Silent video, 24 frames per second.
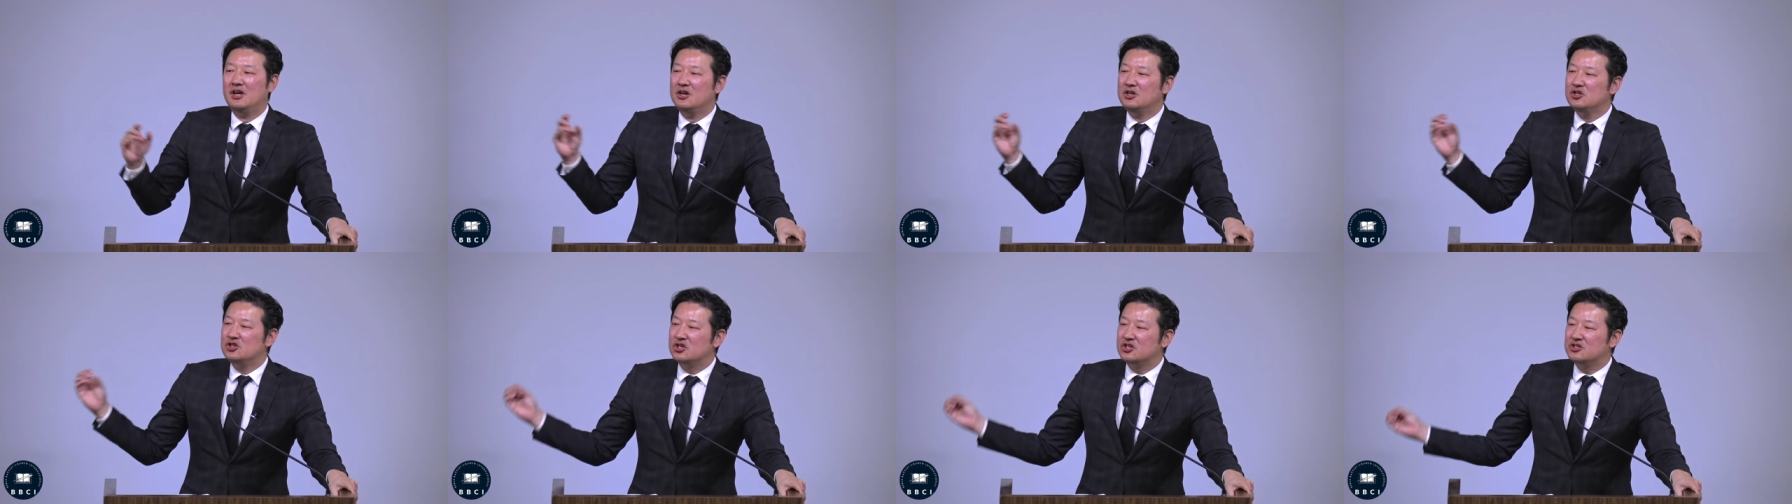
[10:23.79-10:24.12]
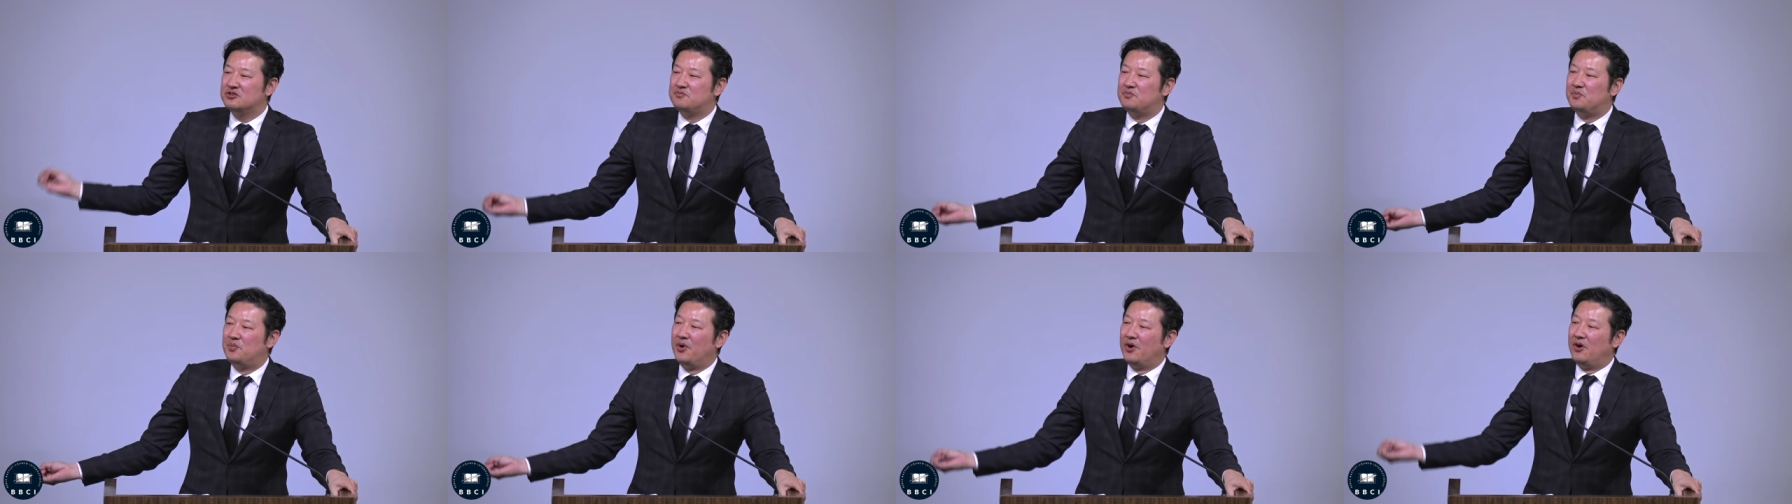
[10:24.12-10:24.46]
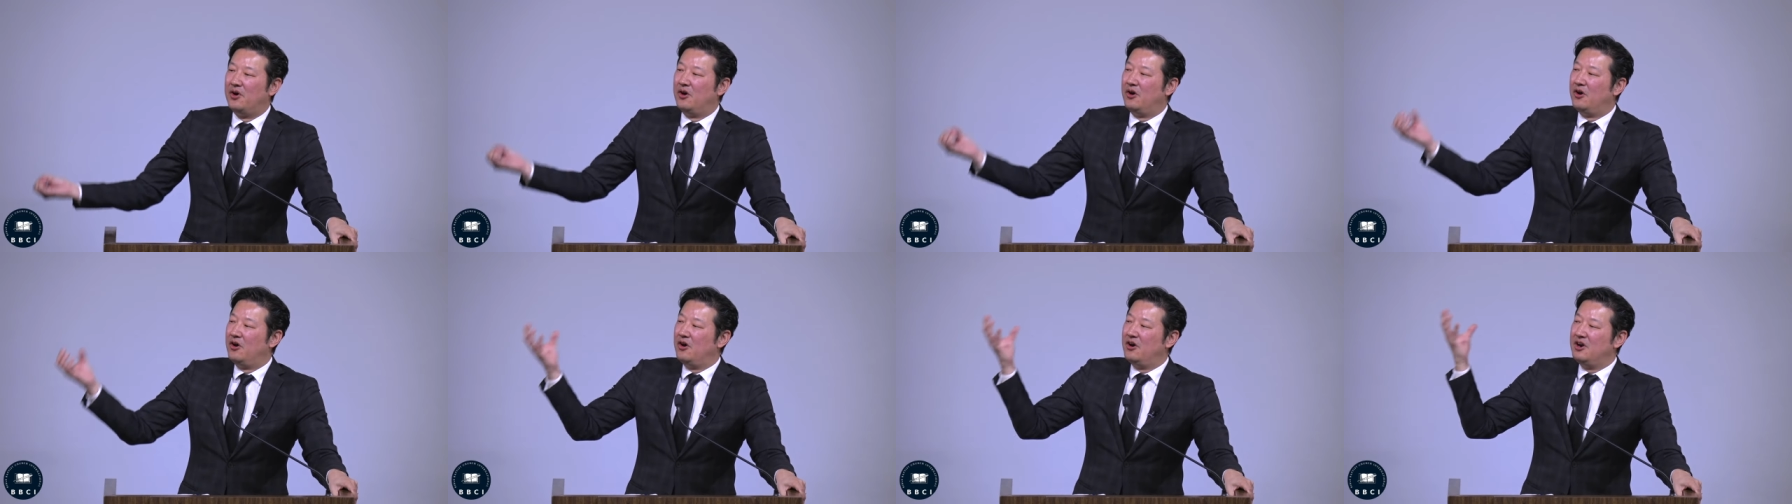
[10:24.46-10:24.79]
just
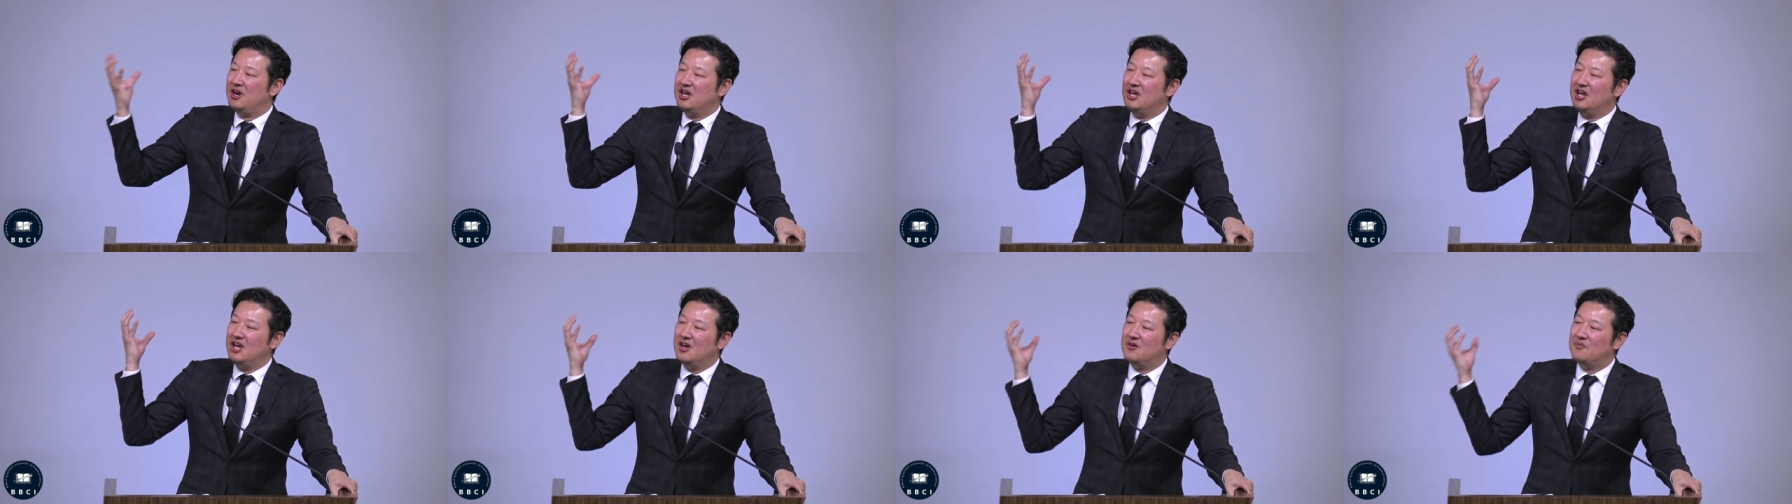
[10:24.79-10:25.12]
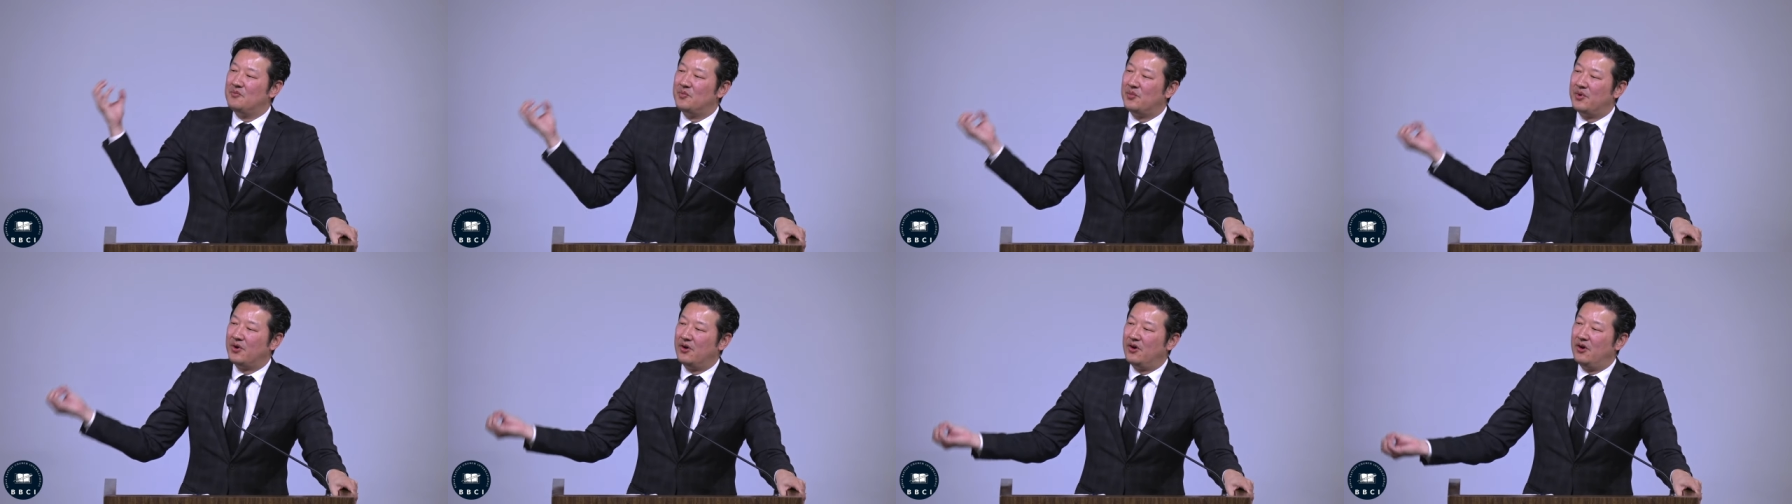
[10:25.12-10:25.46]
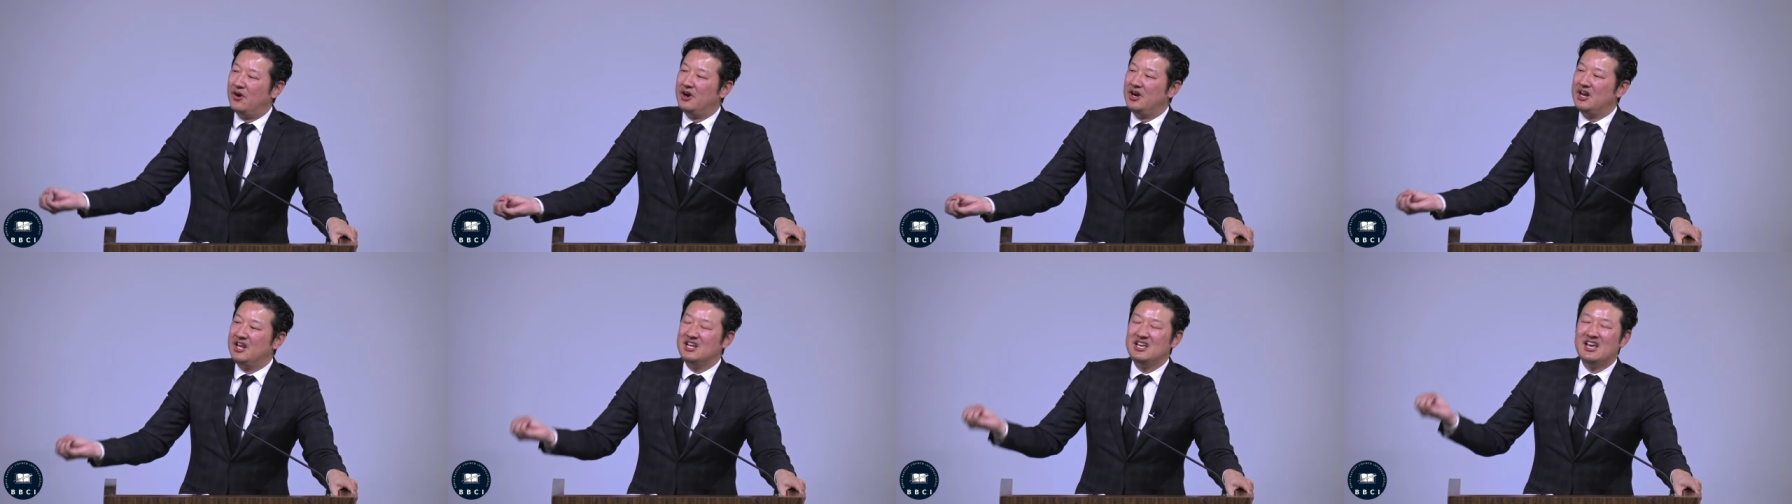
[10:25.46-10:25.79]
burning and
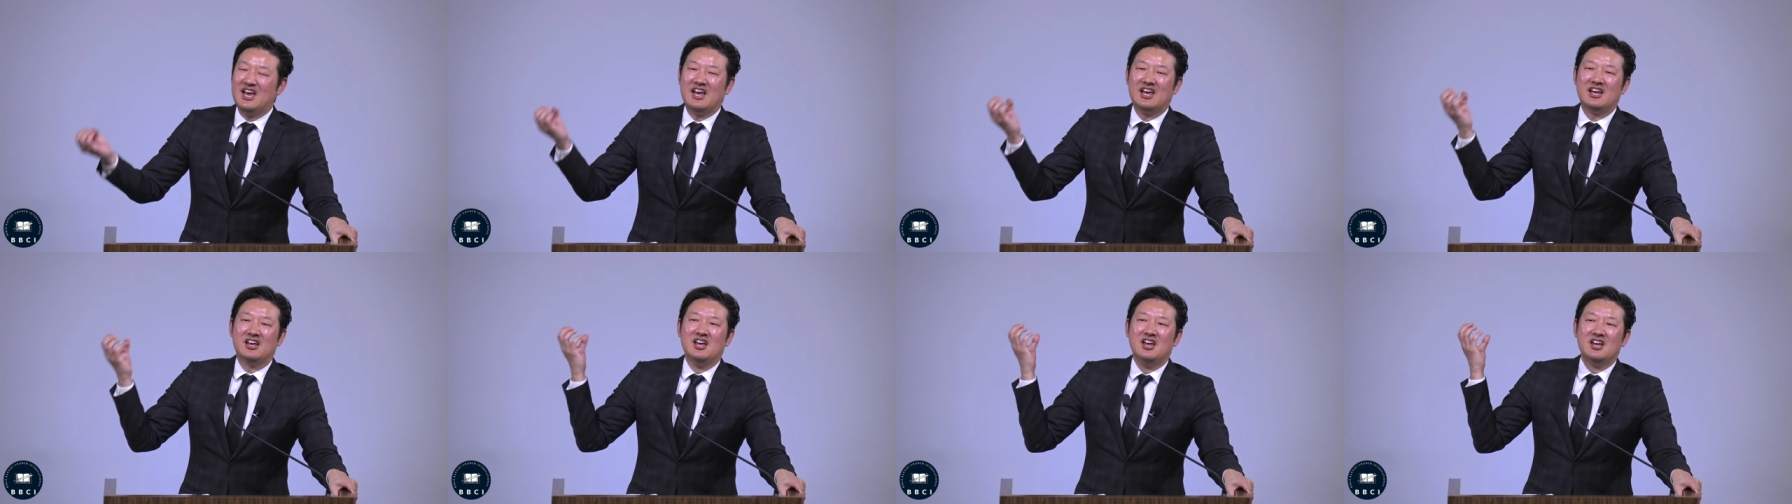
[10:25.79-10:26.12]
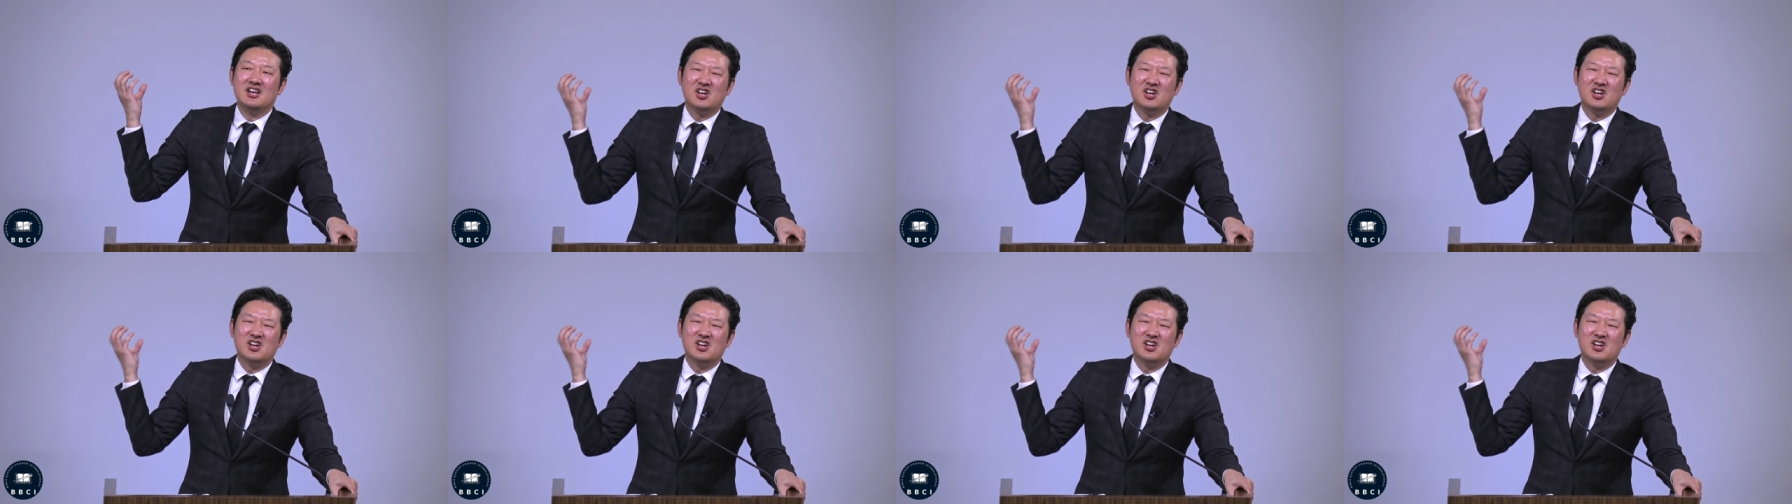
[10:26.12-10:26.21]
burning and